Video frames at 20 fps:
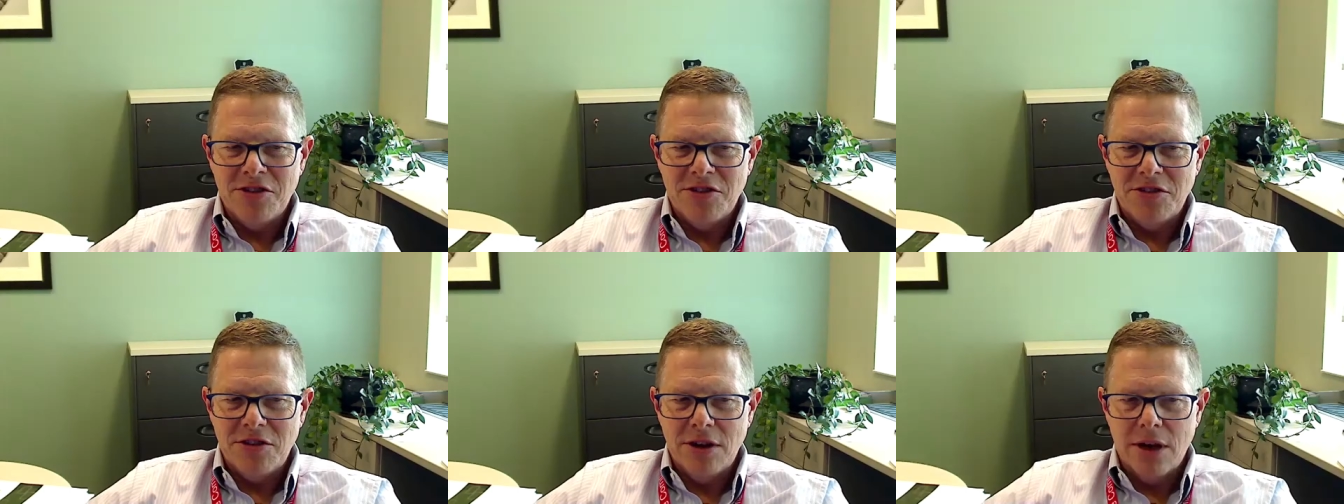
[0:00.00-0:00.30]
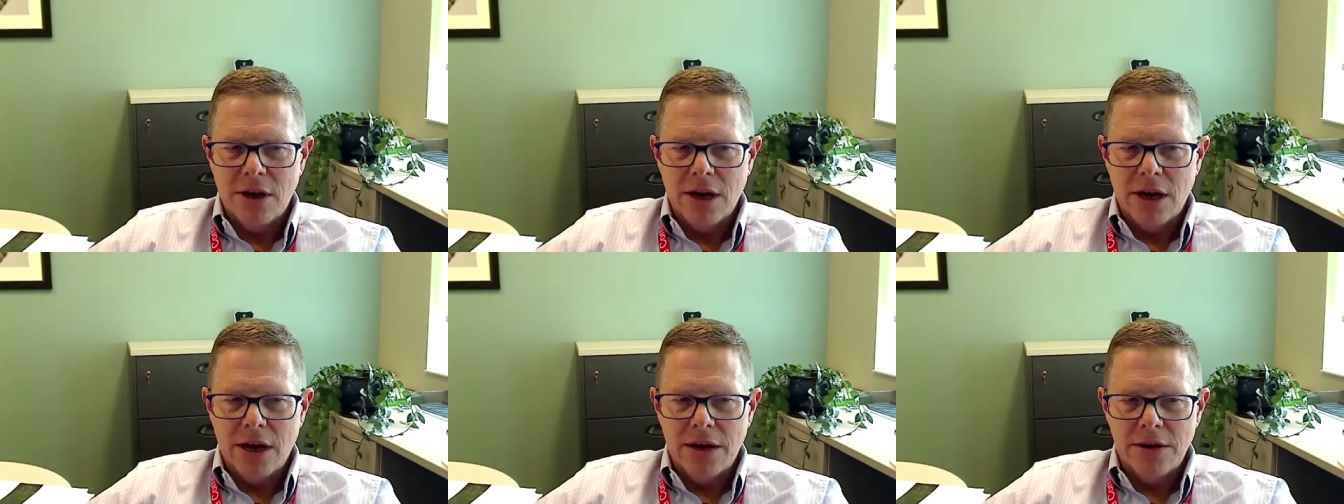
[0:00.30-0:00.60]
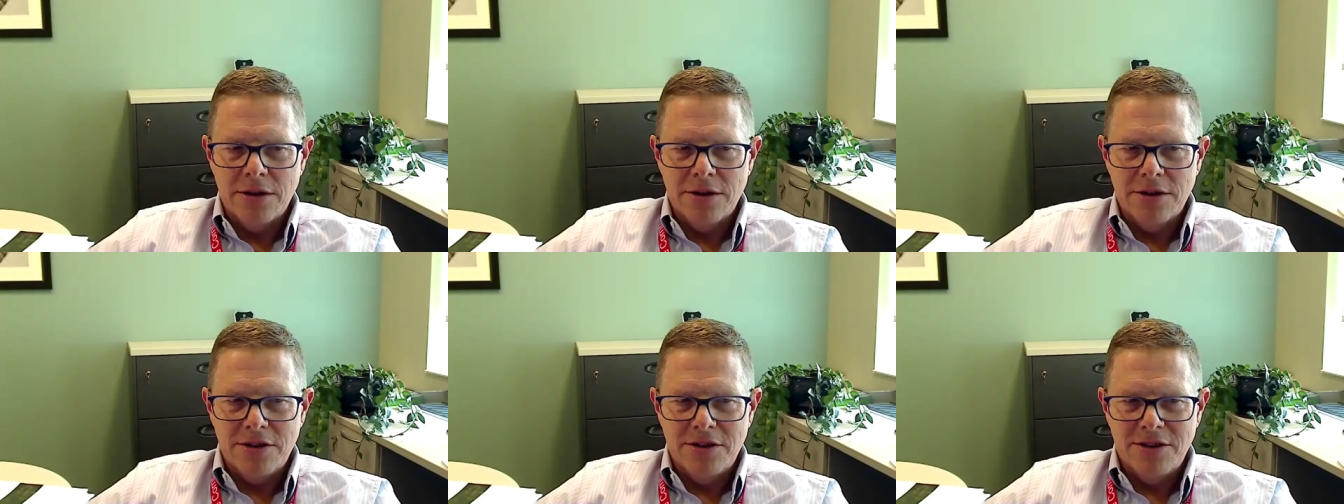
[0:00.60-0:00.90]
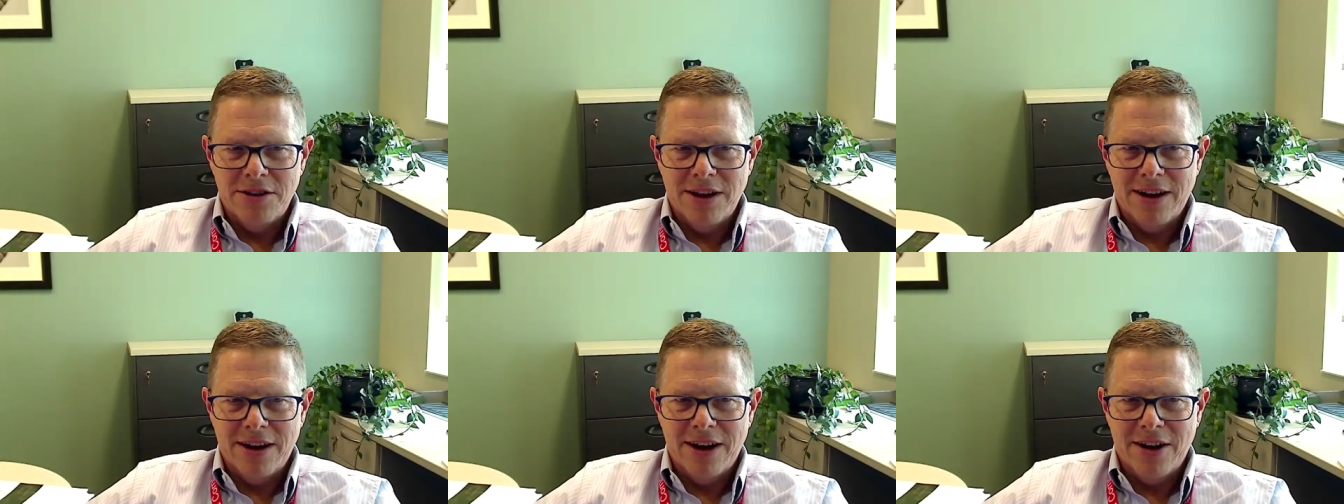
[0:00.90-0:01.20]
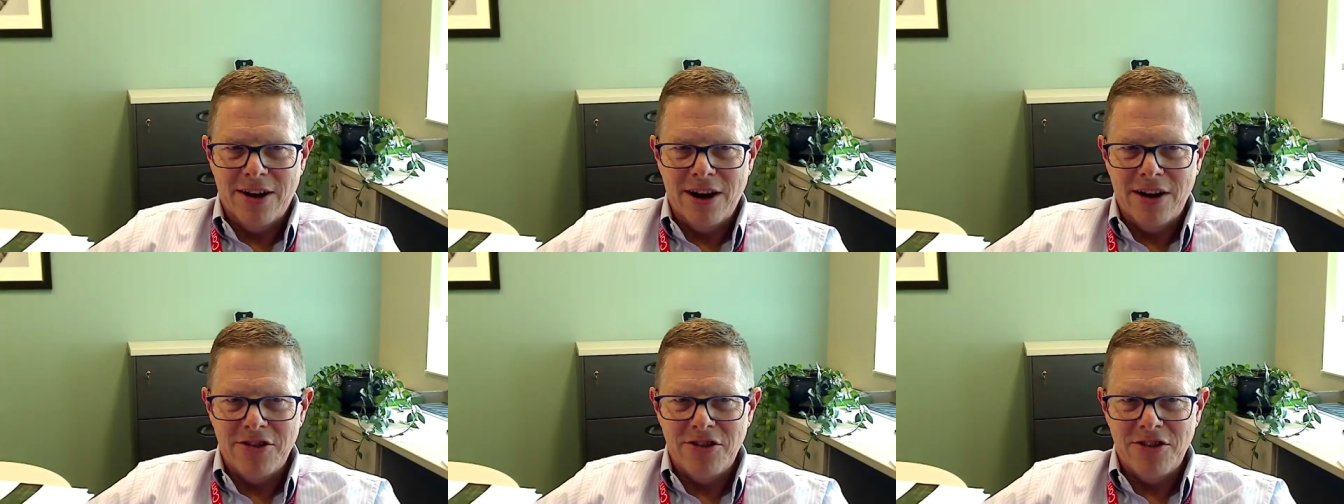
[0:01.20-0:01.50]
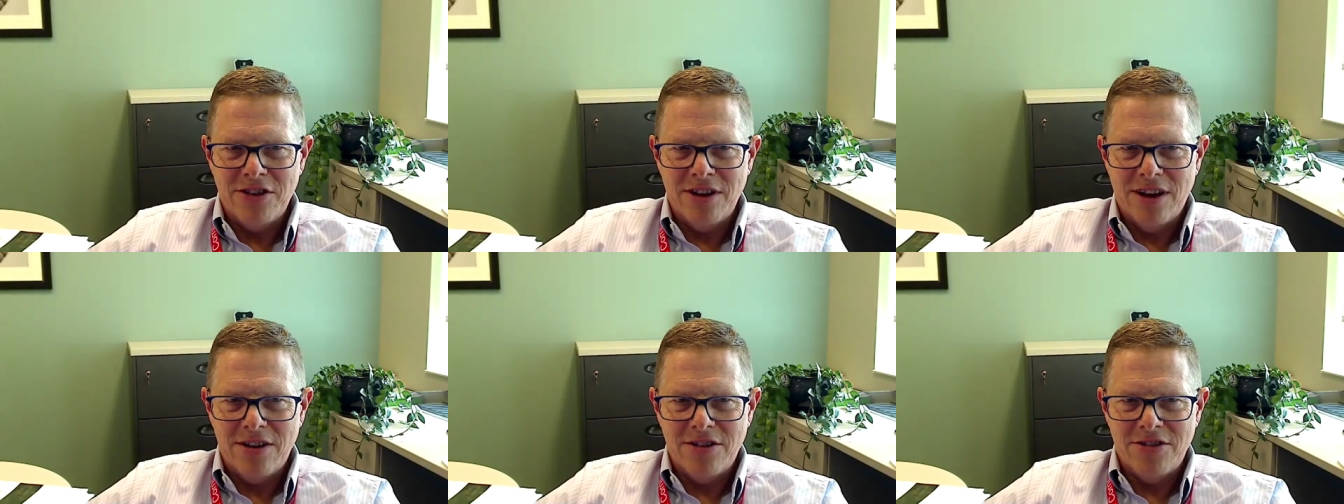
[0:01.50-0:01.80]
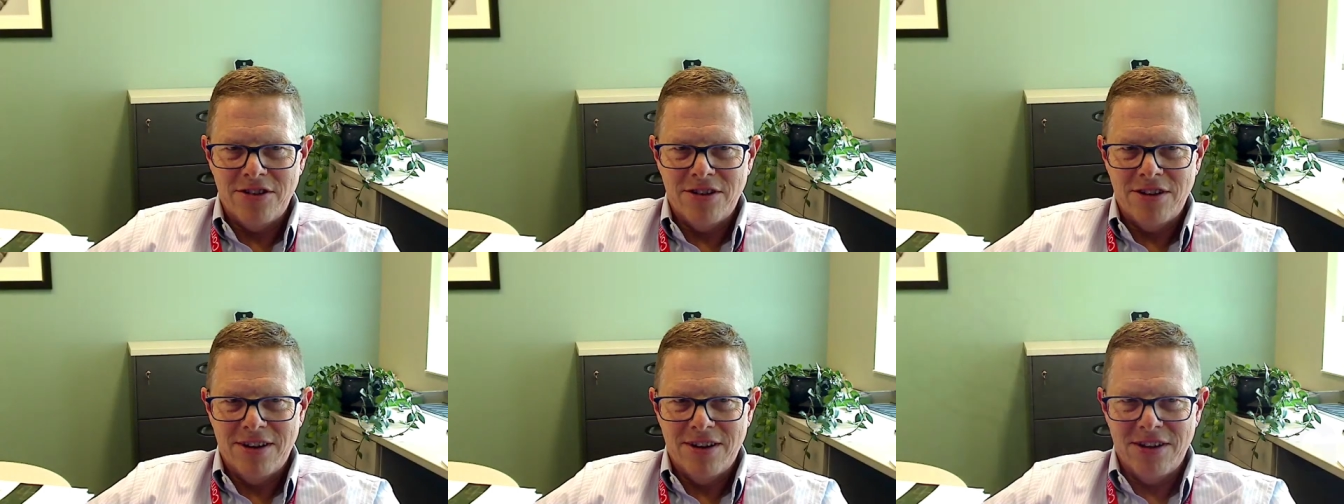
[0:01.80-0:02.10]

see you again. Take care, Ajitesh.